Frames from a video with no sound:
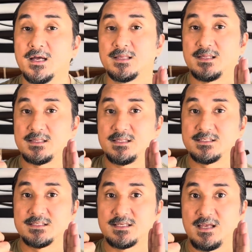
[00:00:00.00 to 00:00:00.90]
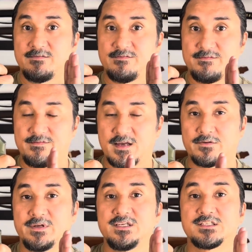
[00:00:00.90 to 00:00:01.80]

that this is a very